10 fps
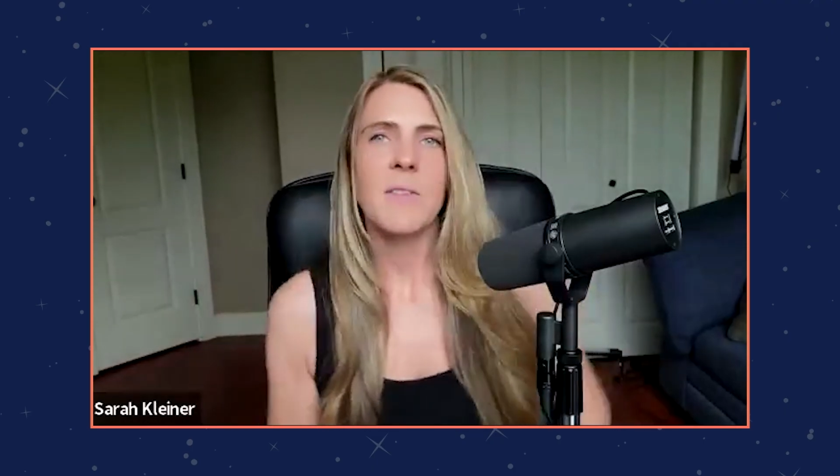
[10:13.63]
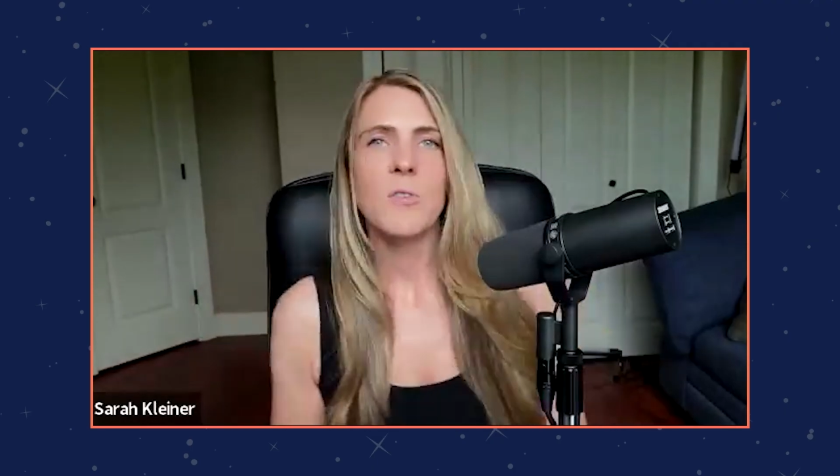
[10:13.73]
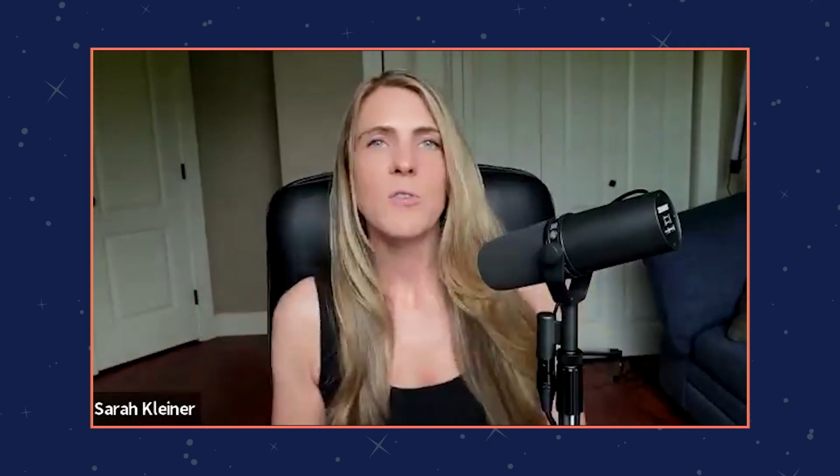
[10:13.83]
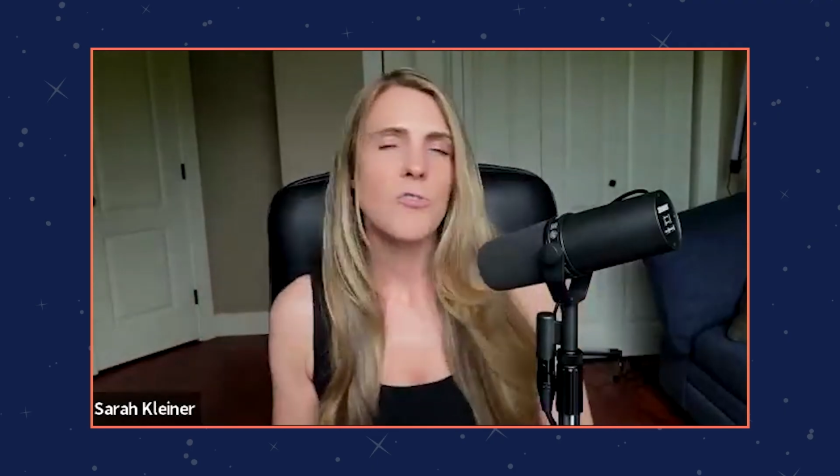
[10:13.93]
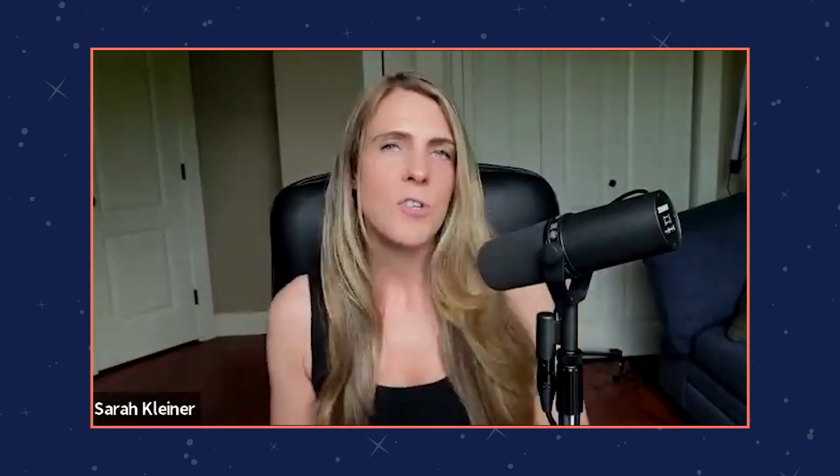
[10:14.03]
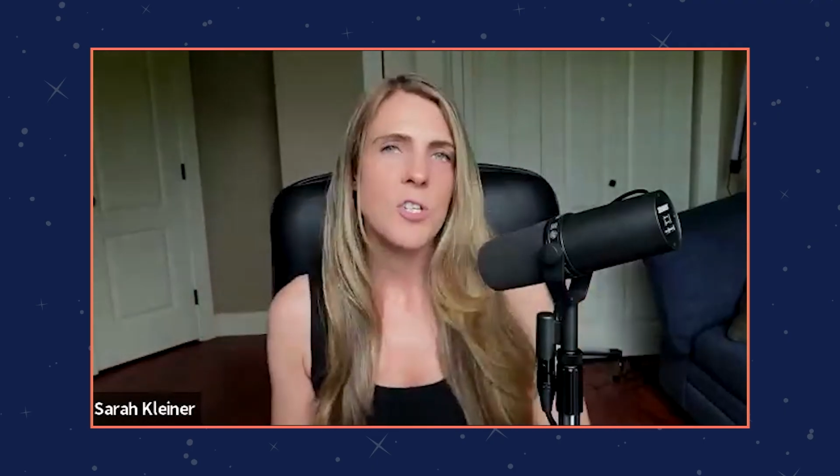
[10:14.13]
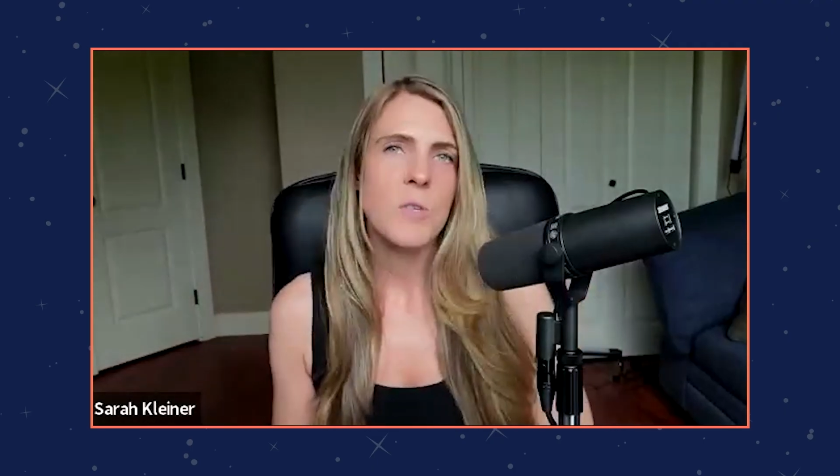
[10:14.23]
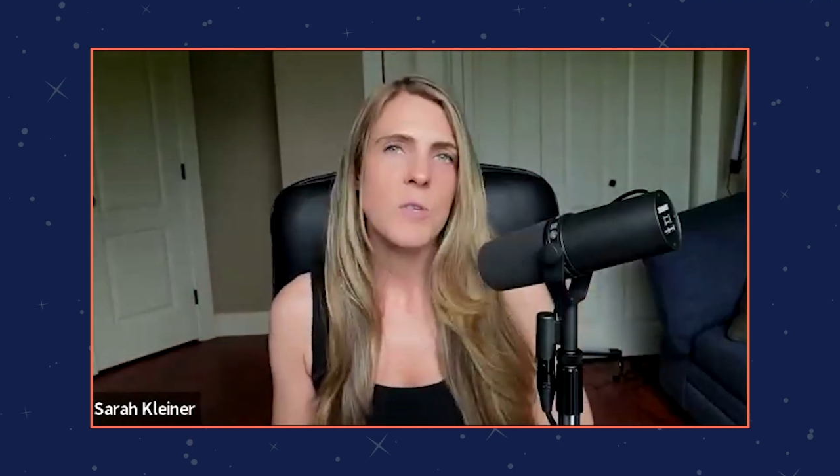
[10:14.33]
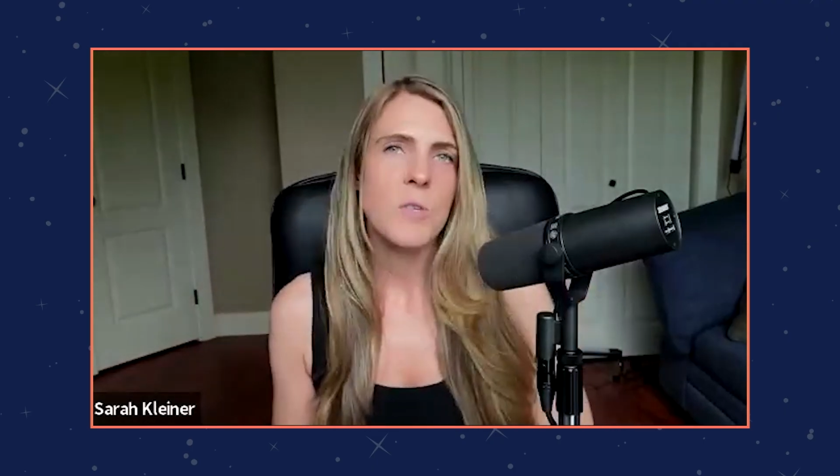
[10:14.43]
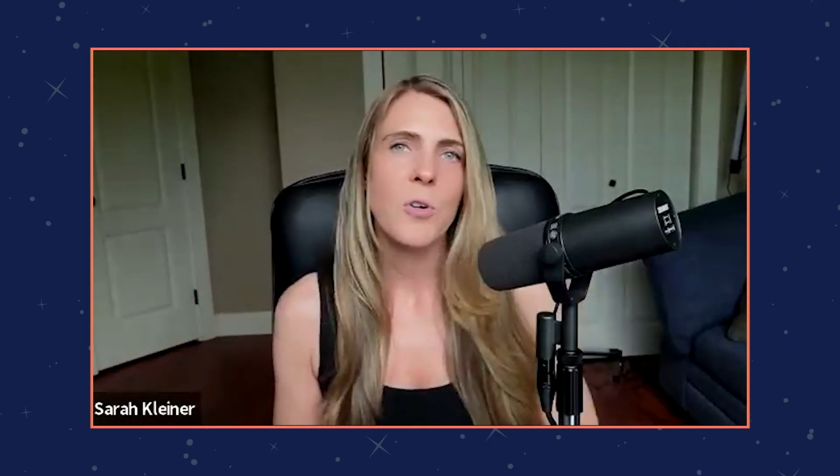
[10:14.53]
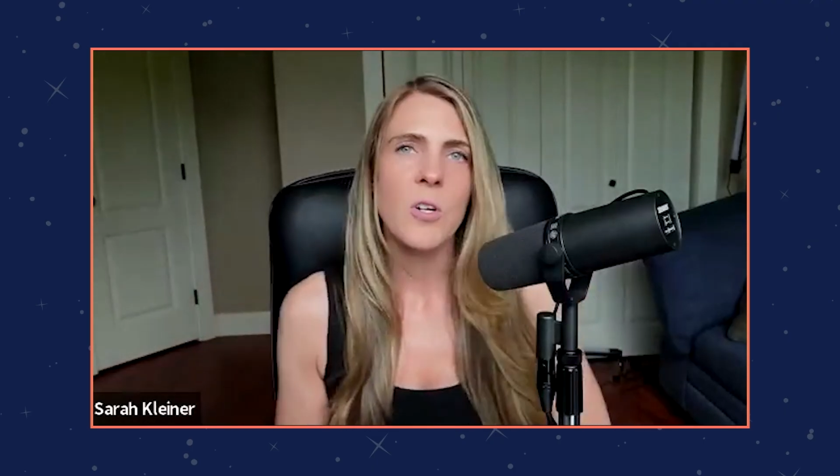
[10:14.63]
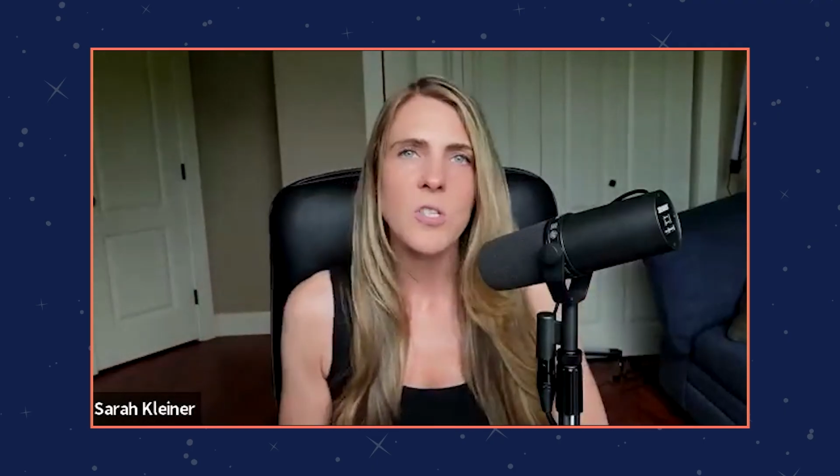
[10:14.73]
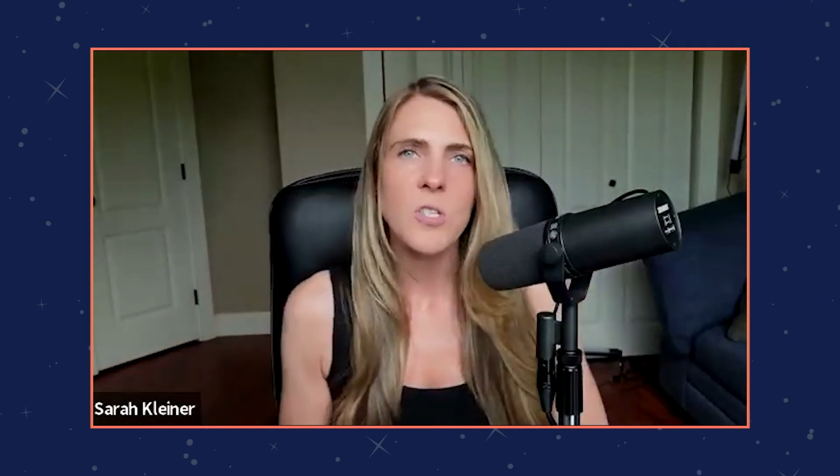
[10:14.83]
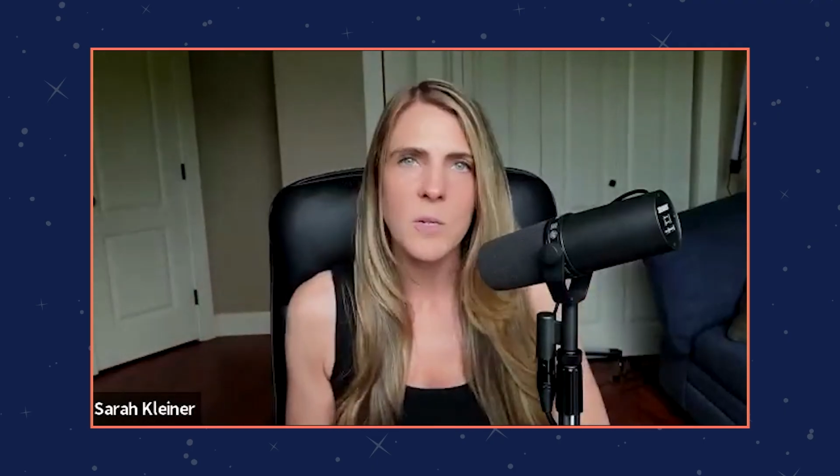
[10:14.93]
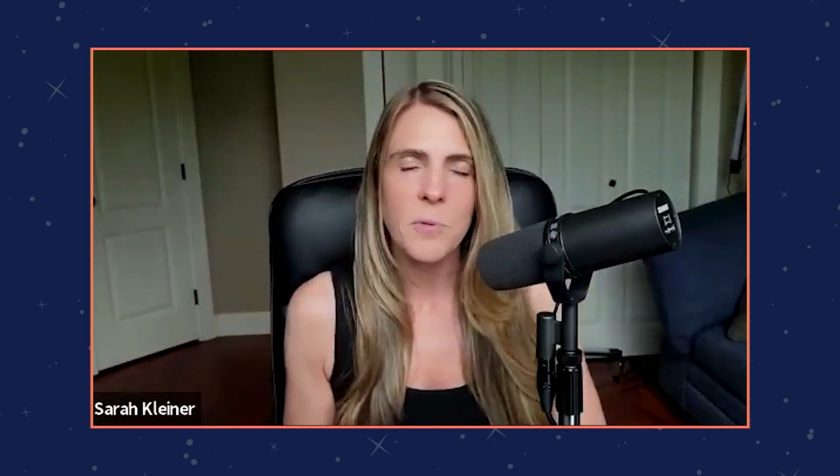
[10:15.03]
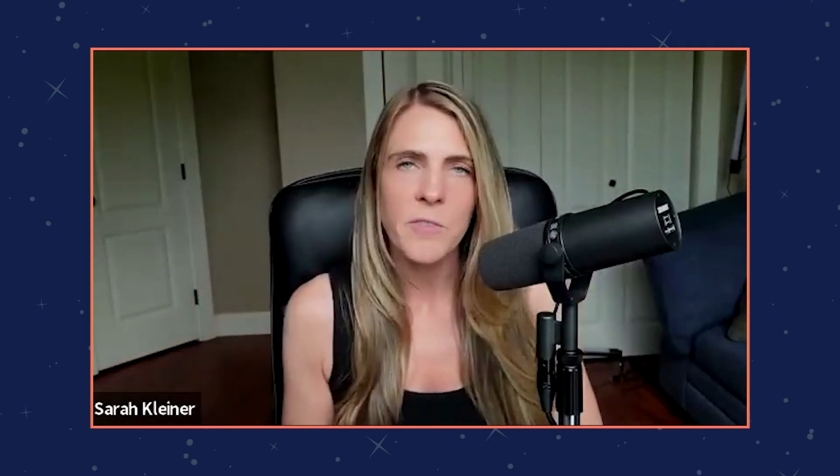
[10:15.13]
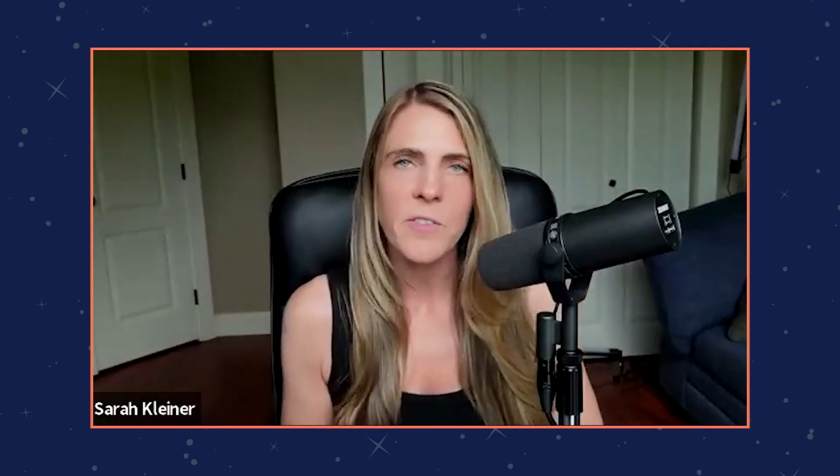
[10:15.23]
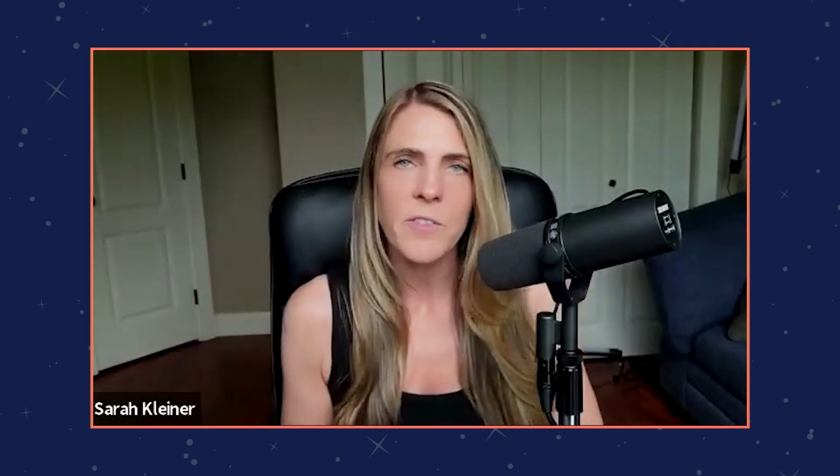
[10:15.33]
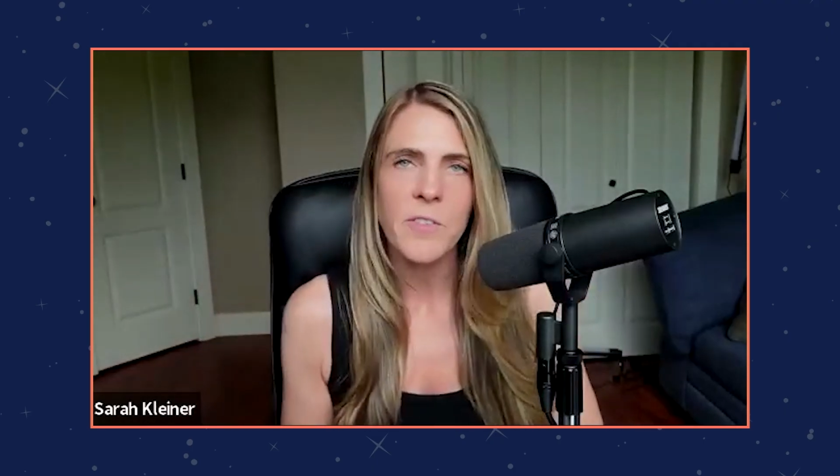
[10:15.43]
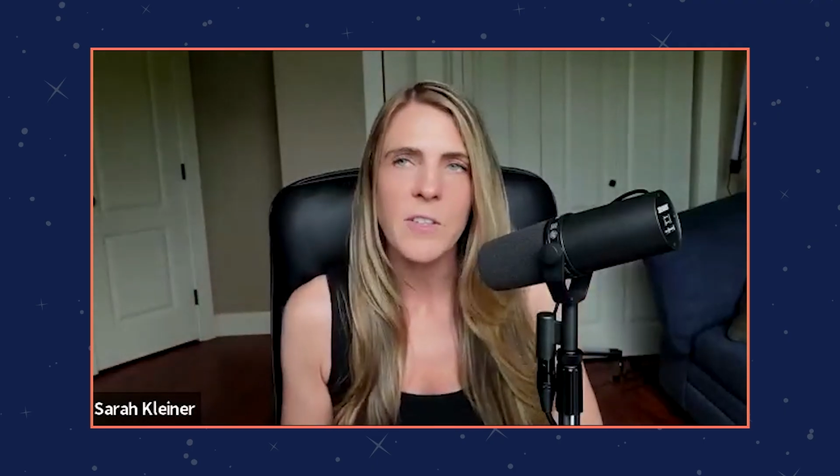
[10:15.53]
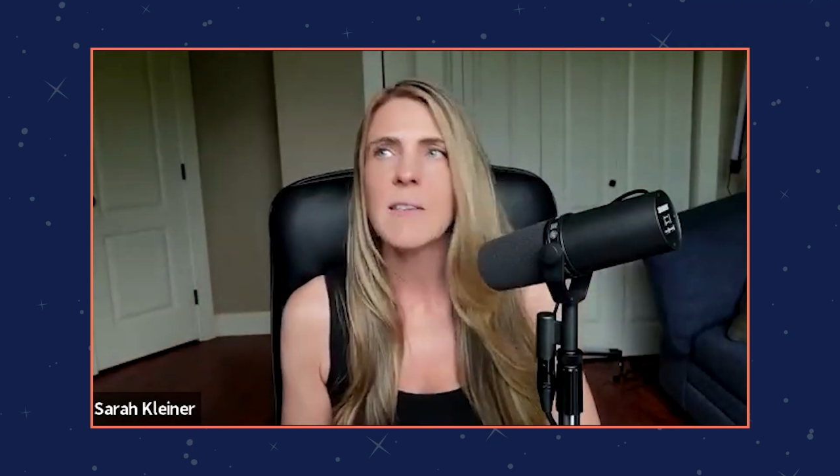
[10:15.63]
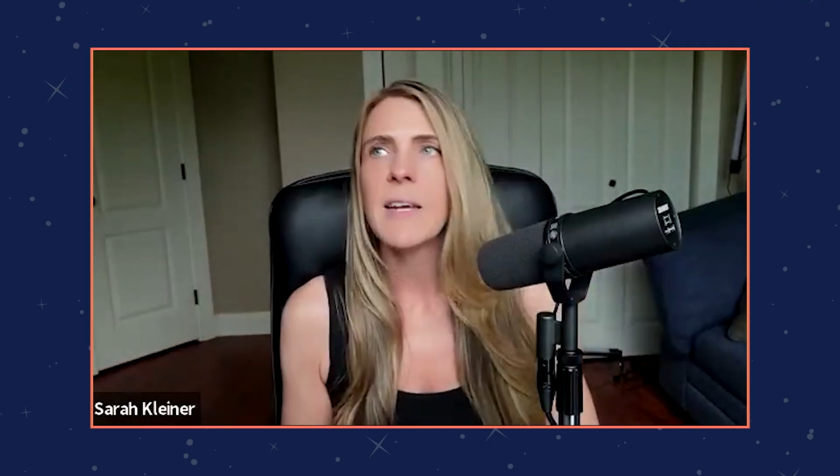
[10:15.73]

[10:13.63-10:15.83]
and the nutrition protocols done perfectly.